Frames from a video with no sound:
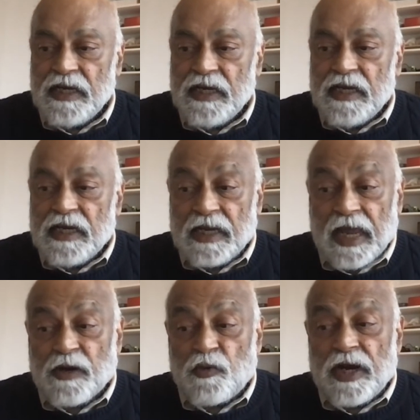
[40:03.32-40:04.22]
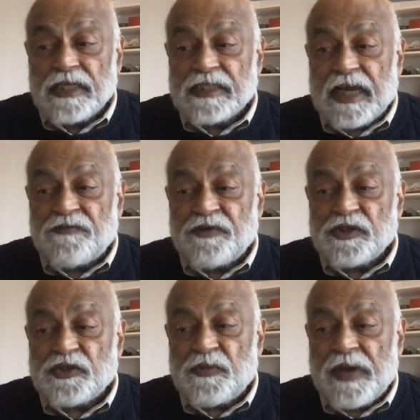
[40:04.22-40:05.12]
Likewise, efforts to
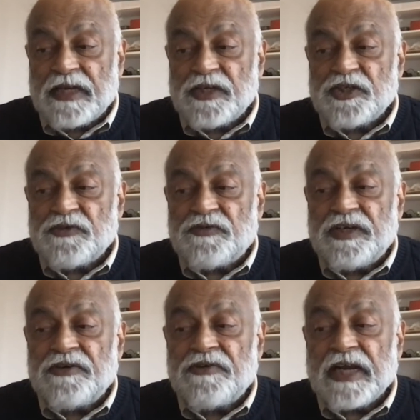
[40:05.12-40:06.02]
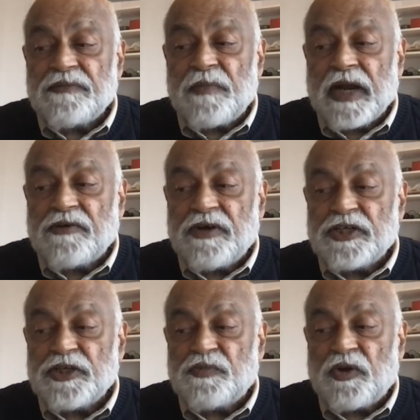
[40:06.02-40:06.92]
manage and redirect
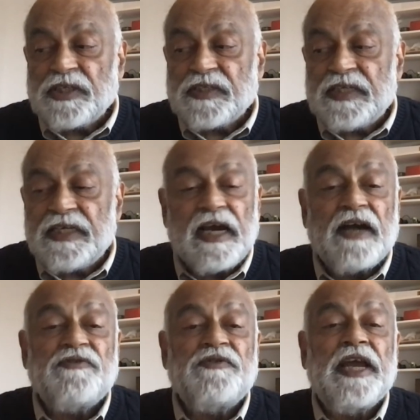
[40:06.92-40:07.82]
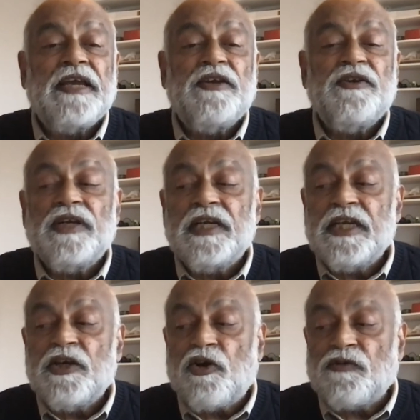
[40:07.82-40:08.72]
migration policy are regularly
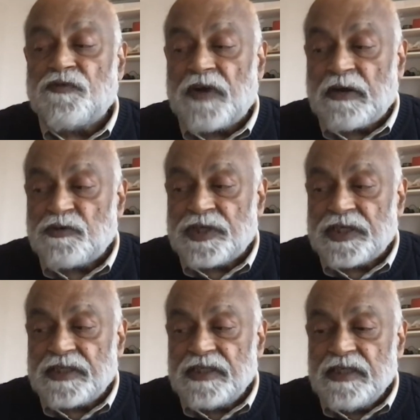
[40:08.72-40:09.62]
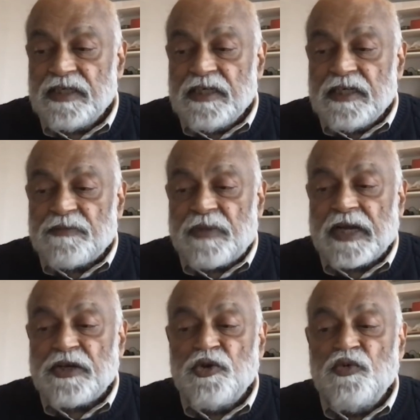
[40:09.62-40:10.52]
confounded by
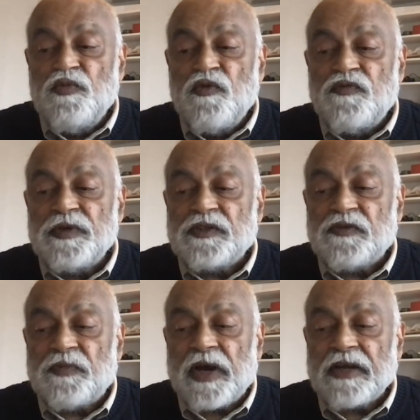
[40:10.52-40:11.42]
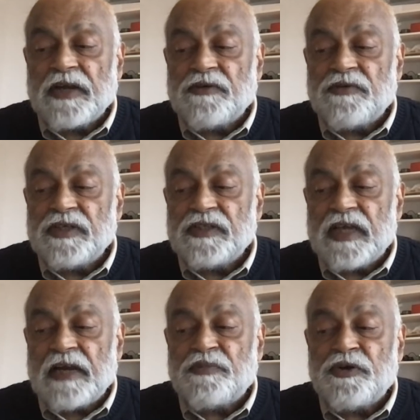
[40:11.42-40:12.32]
new movements of migrants
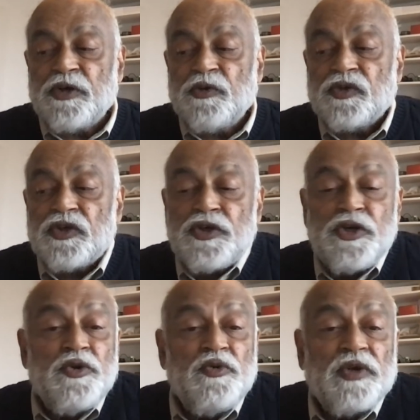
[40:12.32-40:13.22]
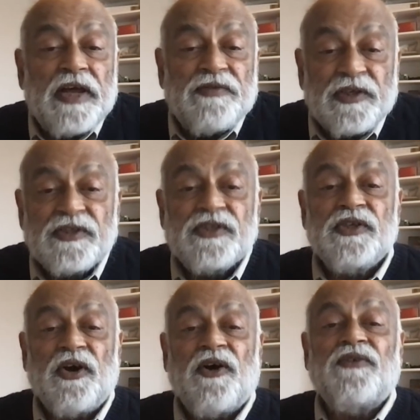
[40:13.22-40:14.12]
and produce new levels
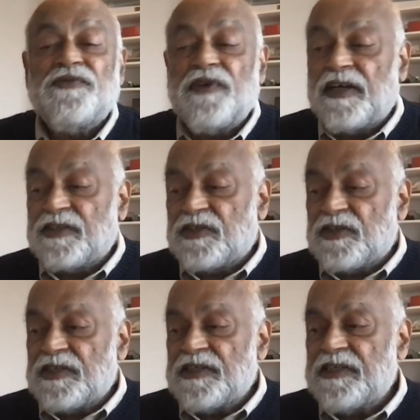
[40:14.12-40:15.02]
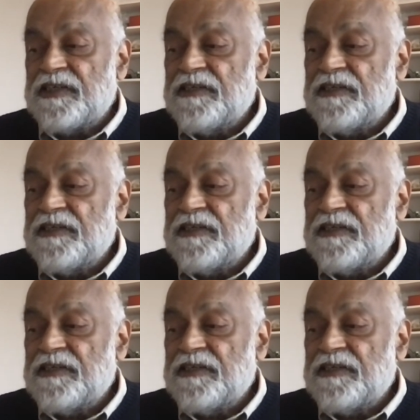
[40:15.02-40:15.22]
of uncertainty.